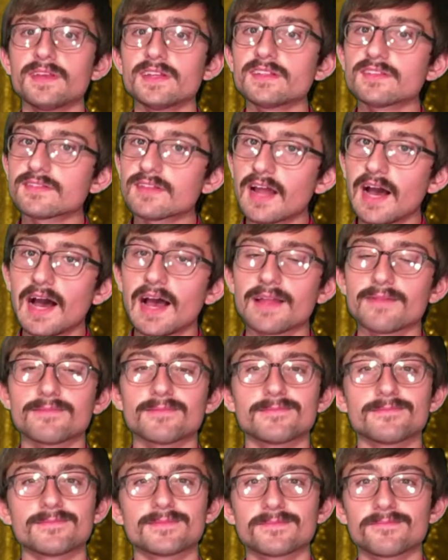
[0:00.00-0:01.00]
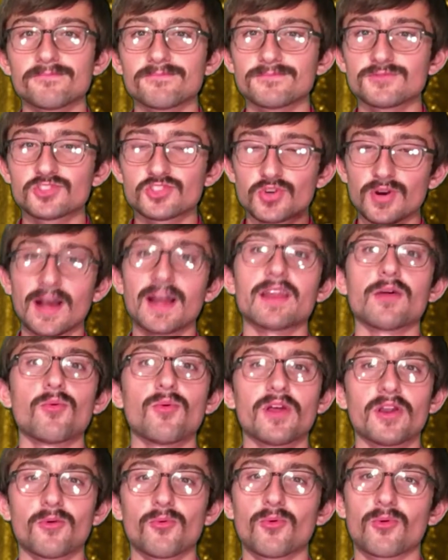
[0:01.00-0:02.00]
It's not trying to
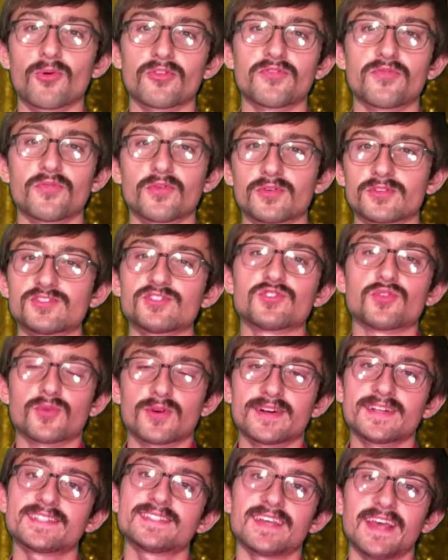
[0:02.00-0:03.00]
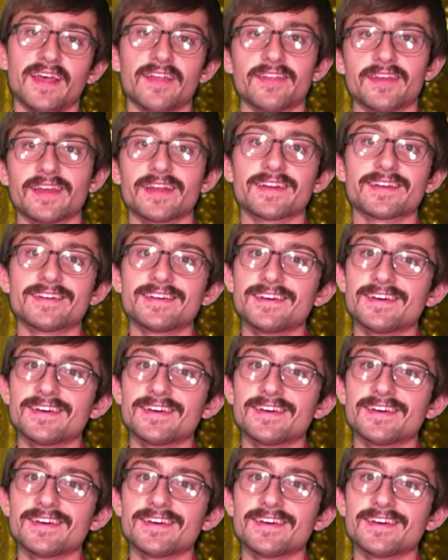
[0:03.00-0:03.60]
win awards for its storytelling.